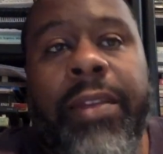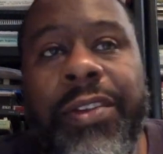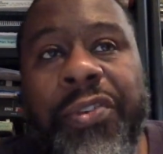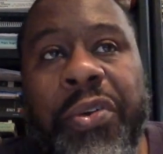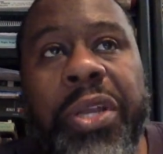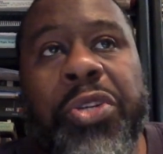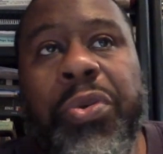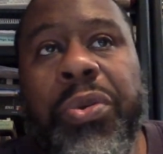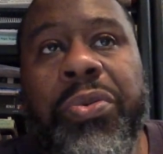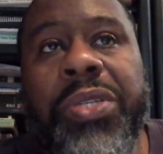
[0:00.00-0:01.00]
If you're
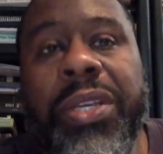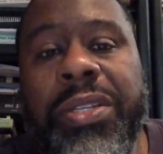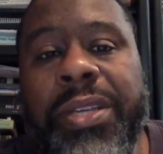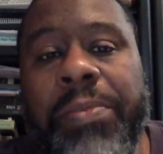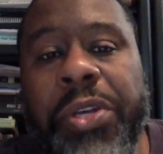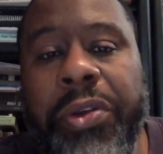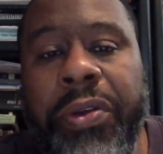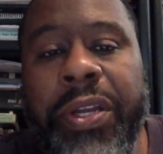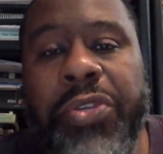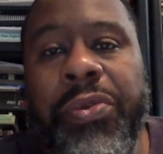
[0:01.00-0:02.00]
introducing a subject, your
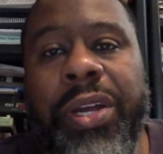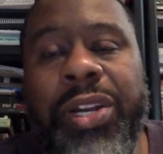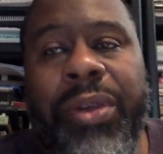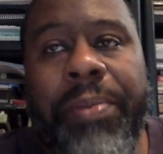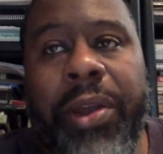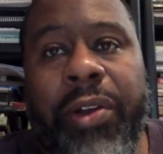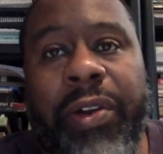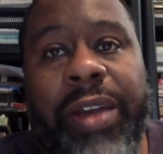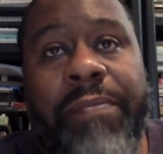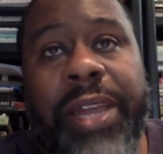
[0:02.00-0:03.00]
introductory
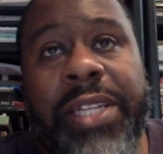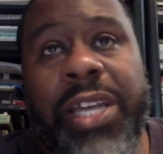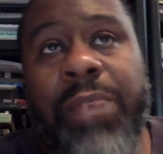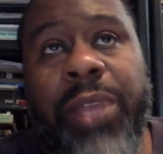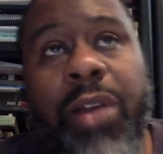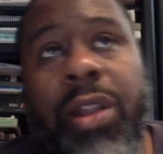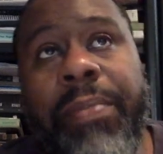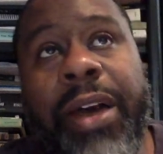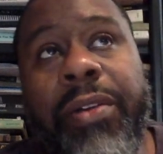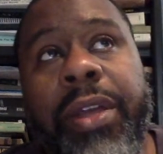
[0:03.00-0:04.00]
paragraph might tell me all
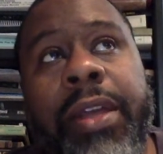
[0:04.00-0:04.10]
about